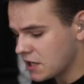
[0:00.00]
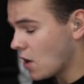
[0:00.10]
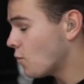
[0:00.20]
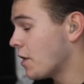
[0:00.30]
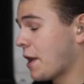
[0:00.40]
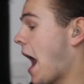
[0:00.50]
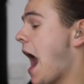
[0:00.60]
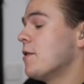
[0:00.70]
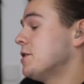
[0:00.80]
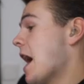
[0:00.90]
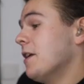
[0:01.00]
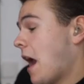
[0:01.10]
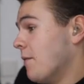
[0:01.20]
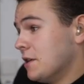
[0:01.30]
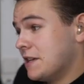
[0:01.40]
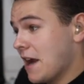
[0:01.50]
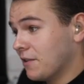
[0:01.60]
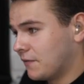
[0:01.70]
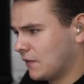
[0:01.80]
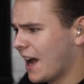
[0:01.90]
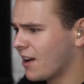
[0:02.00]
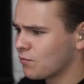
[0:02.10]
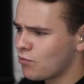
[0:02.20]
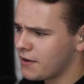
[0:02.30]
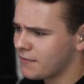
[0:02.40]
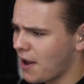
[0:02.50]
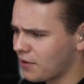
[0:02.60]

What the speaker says: You know, would you ever dare to fly on one? I